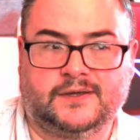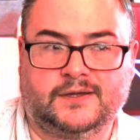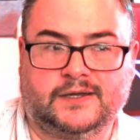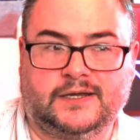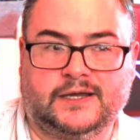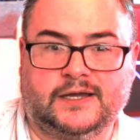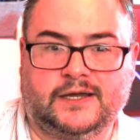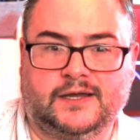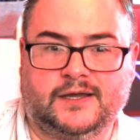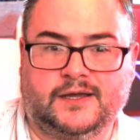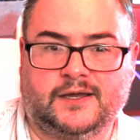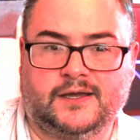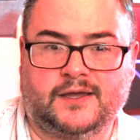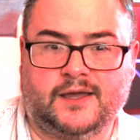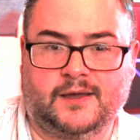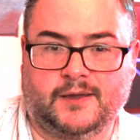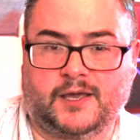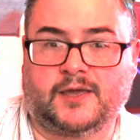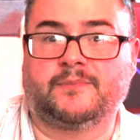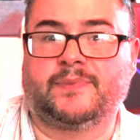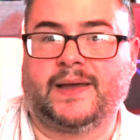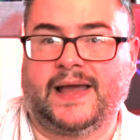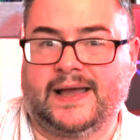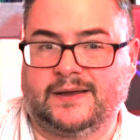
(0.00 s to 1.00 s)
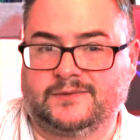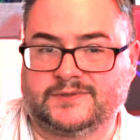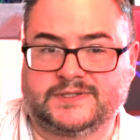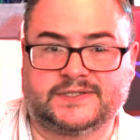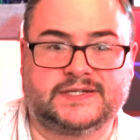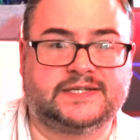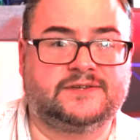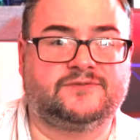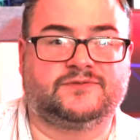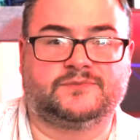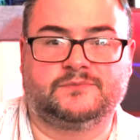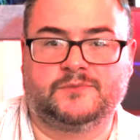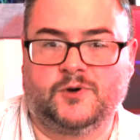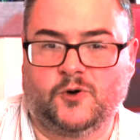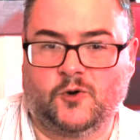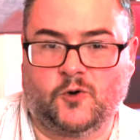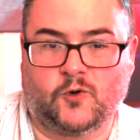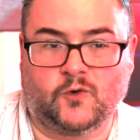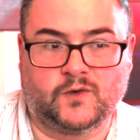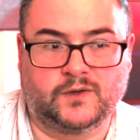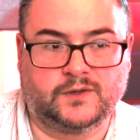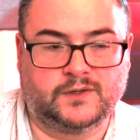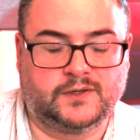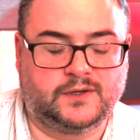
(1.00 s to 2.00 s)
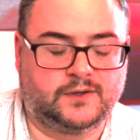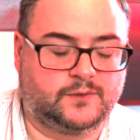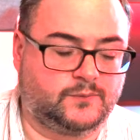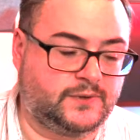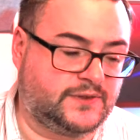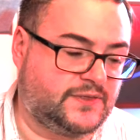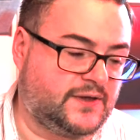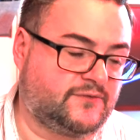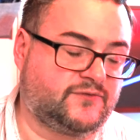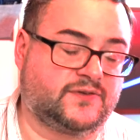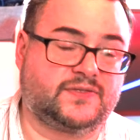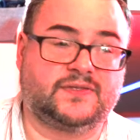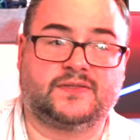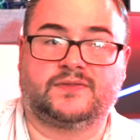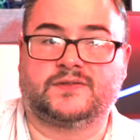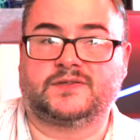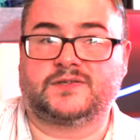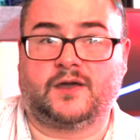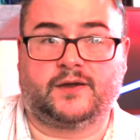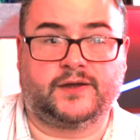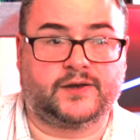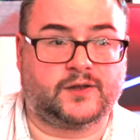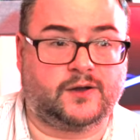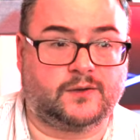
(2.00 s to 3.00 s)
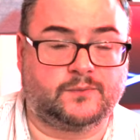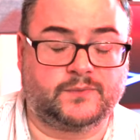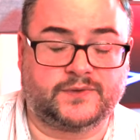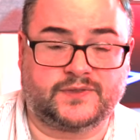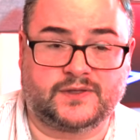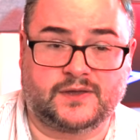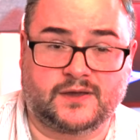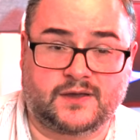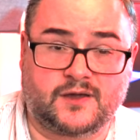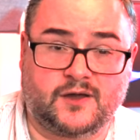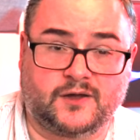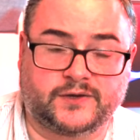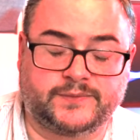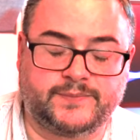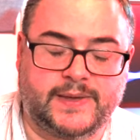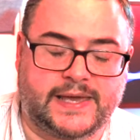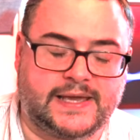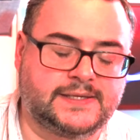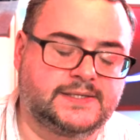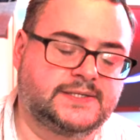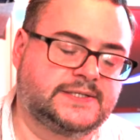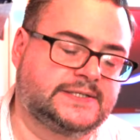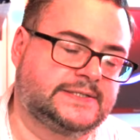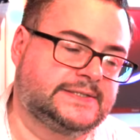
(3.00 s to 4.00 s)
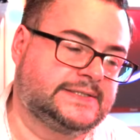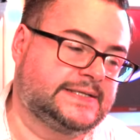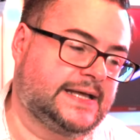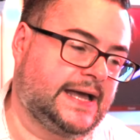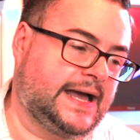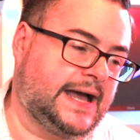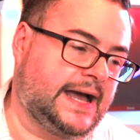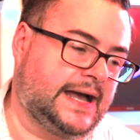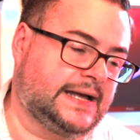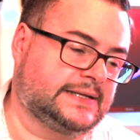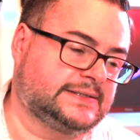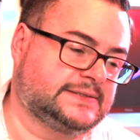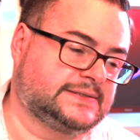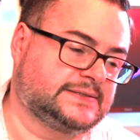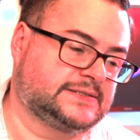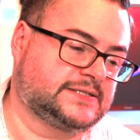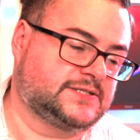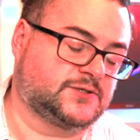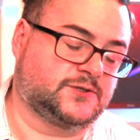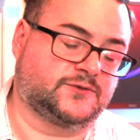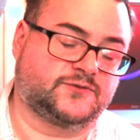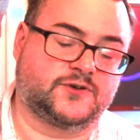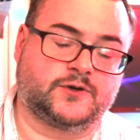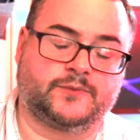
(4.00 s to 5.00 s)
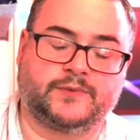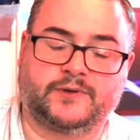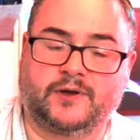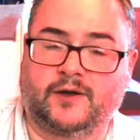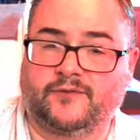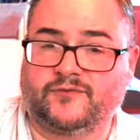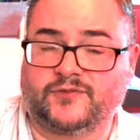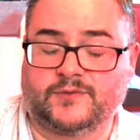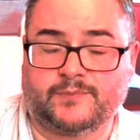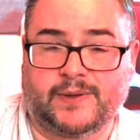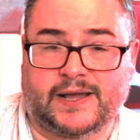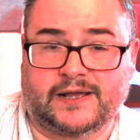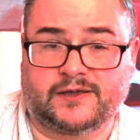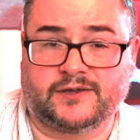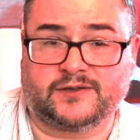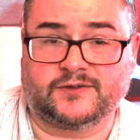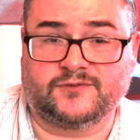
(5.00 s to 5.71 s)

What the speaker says: compounded even more with everything that's going on with the economy and sort of coming off the back